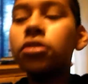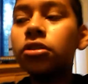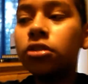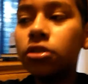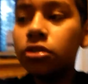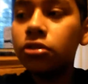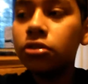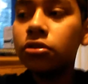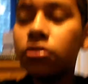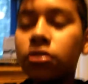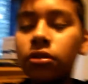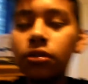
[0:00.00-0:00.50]

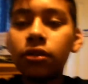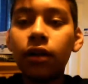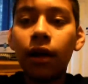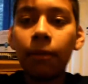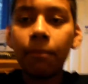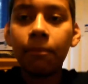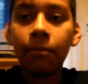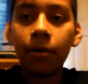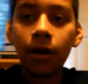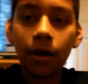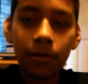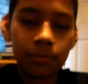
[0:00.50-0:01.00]
soon. I
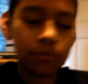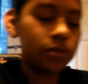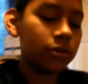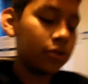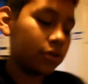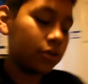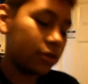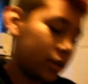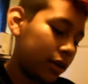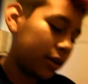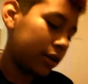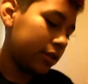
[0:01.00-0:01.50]
promise
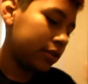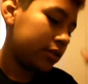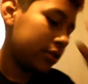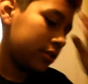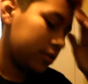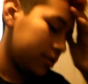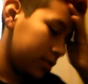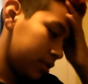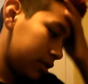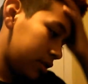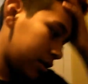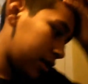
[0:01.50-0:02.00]
you guys.
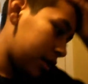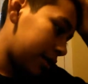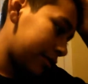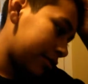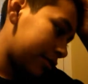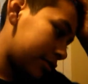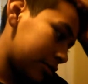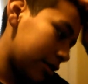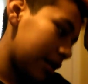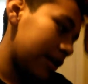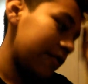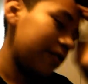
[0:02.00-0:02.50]

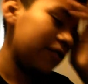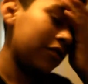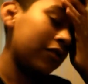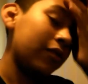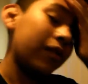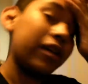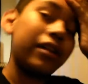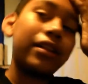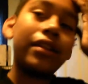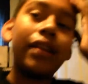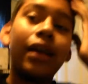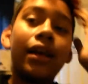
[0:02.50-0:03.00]
To
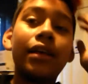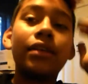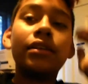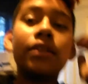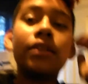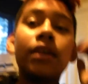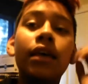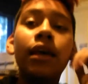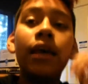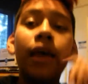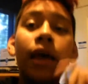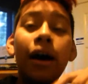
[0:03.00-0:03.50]
everyone that
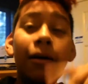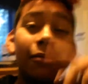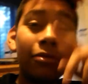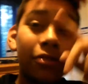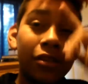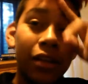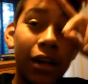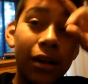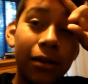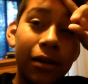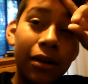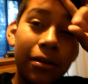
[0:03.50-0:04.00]
I'm
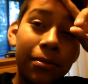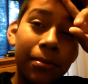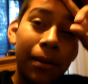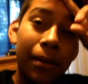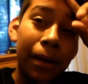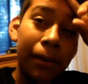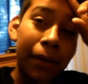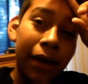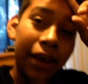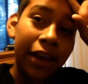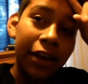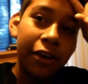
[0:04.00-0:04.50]
sorry about
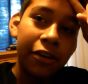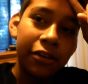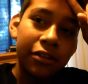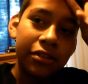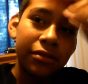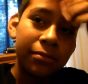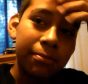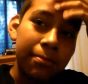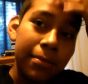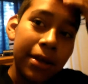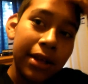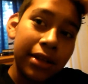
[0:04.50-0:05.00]
my hair is
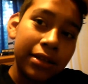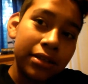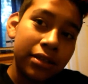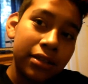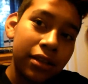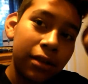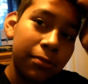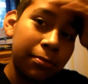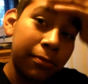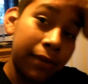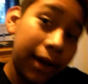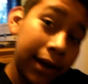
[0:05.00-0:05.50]
messed
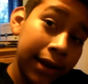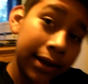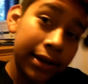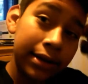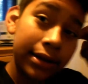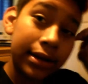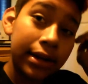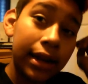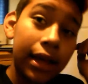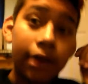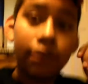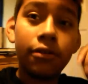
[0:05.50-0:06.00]
up right
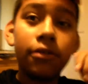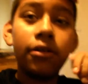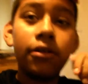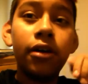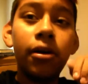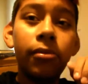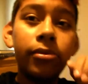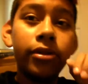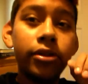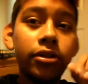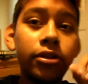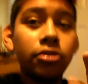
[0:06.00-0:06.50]
now. I'm
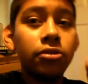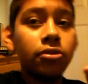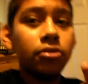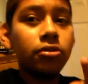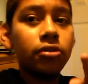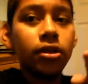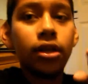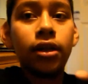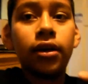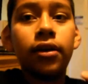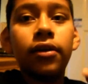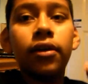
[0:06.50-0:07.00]
going to do
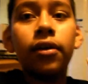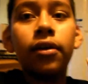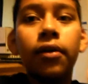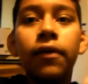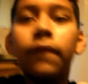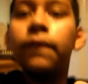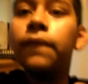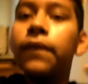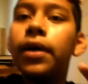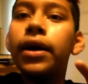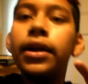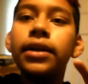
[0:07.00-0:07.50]
that.
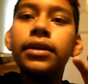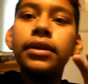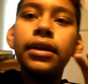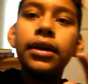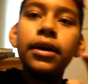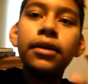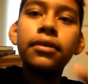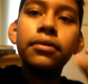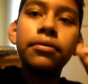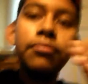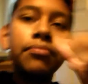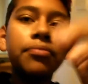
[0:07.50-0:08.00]
Right
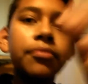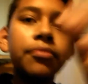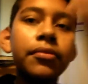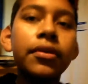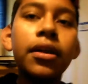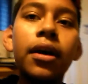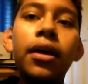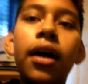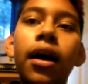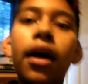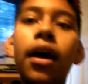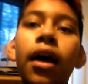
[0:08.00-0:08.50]
now,
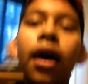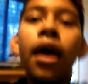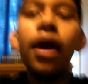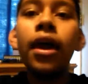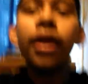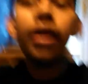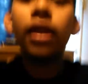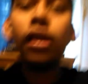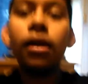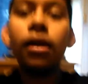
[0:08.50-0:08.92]
and